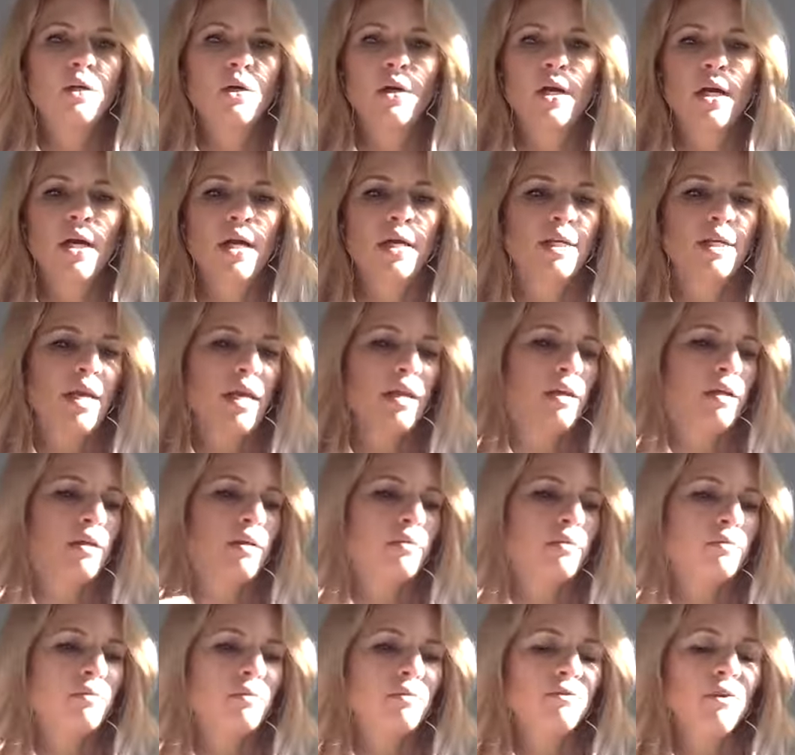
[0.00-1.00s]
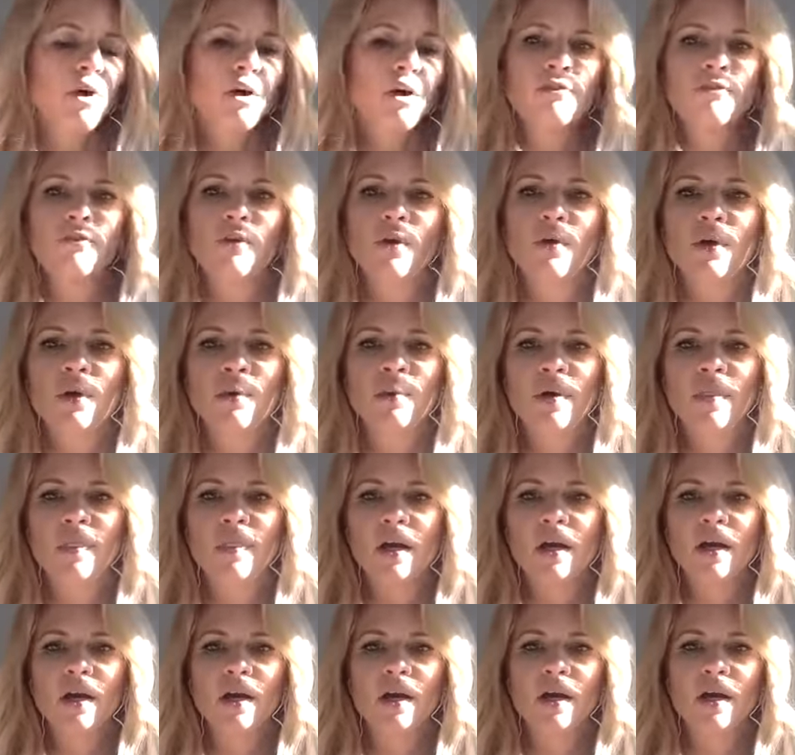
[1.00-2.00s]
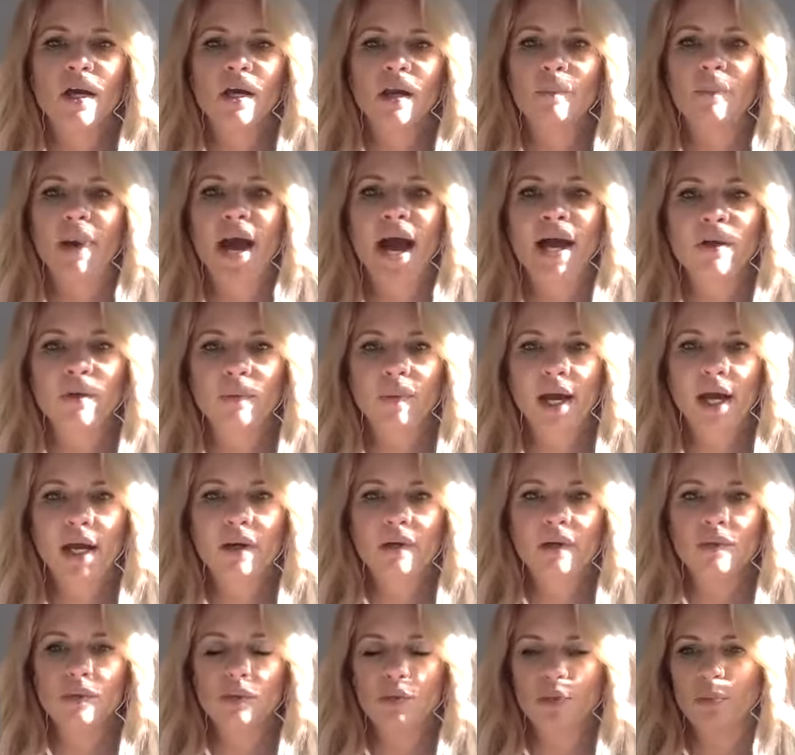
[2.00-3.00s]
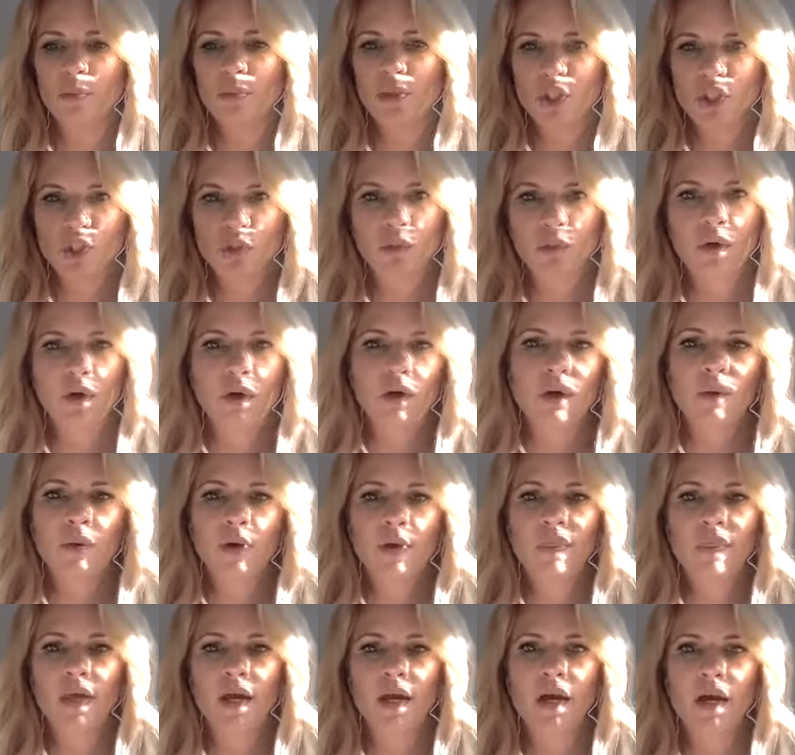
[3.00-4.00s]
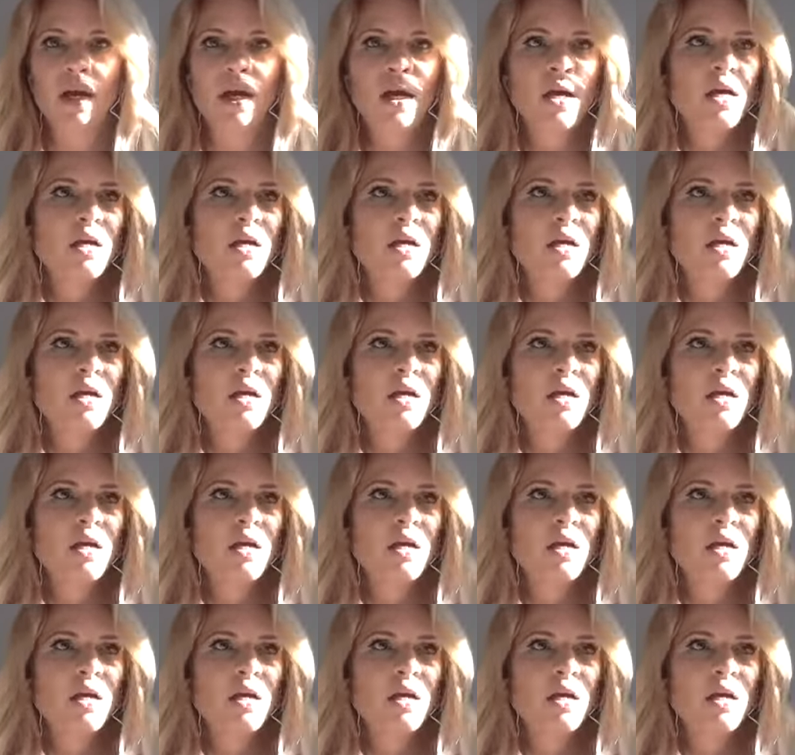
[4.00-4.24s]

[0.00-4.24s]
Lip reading: get a photo in there, a background, you can put your logo in there.